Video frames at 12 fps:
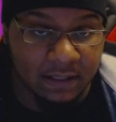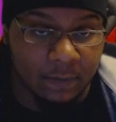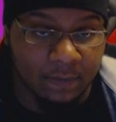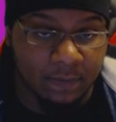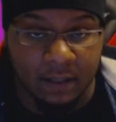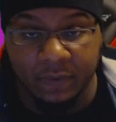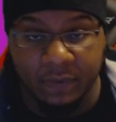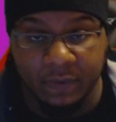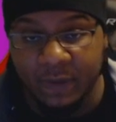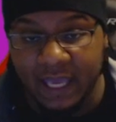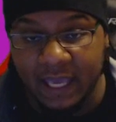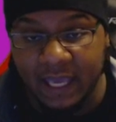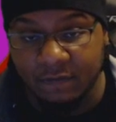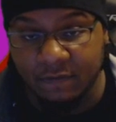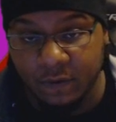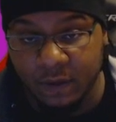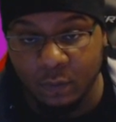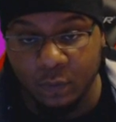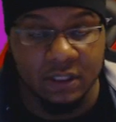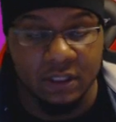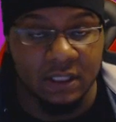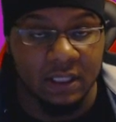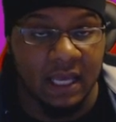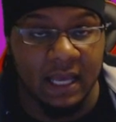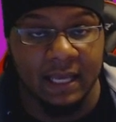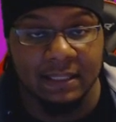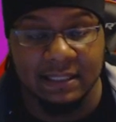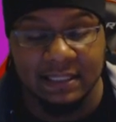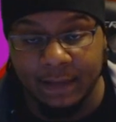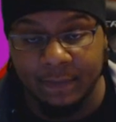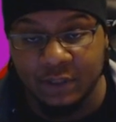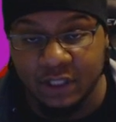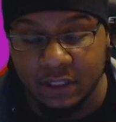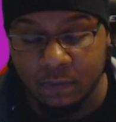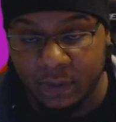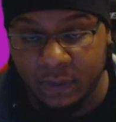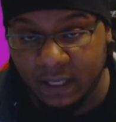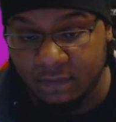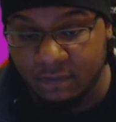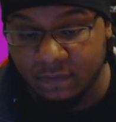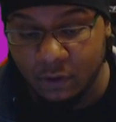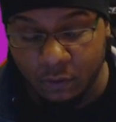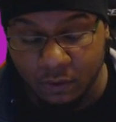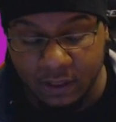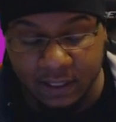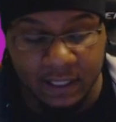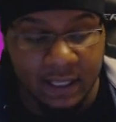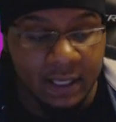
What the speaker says: and then we have Ifrit, which is the highest damage Esper we have currently.